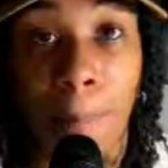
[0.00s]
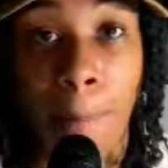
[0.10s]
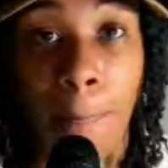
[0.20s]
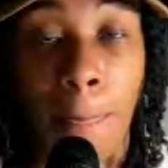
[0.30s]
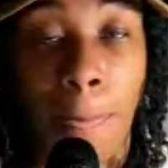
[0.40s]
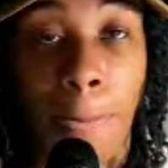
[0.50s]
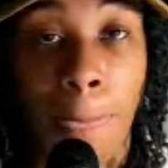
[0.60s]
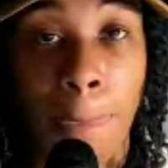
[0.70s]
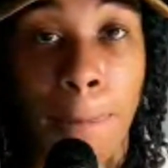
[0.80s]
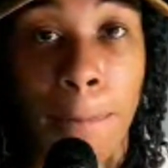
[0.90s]

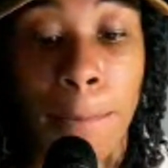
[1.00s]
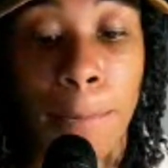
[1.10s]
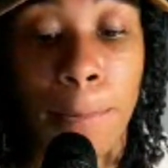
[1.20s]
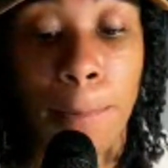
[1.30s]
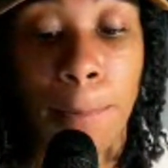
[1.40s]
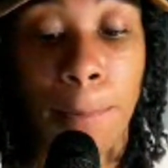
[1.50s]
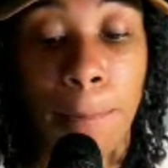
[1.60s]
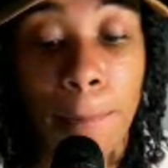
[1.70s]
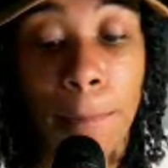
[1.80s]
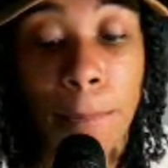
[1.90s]

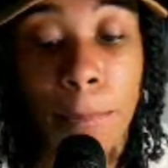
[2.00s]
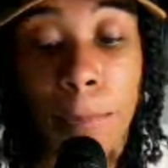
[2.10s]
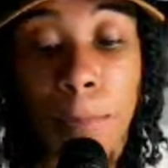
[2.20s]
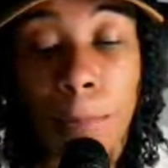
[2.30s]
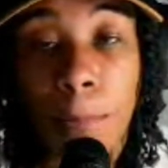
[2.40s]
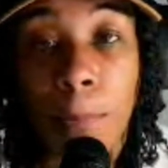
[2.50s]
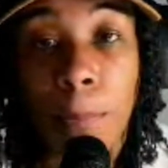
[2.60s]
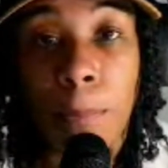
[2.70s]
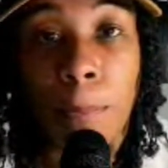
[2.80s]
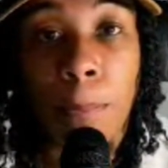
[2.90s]

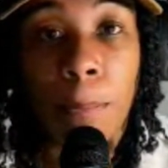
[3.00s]
[no speech]